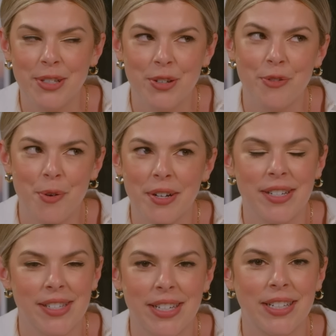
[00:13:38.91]
which of
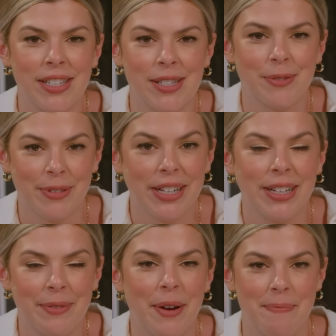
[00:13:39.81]
course is
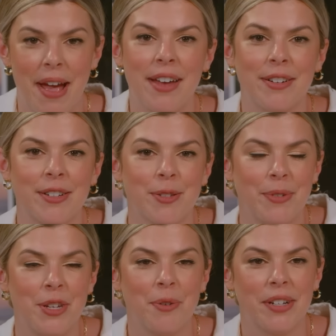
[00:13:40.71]
really what matters
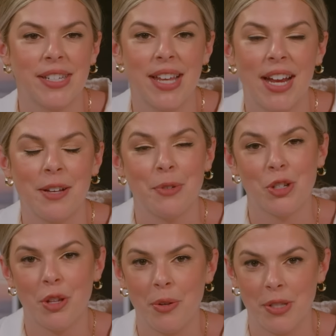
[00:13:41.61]
when you are deciding
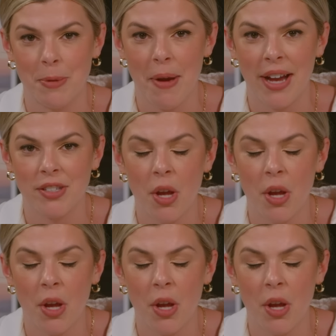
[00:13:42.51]
which clothes to buy.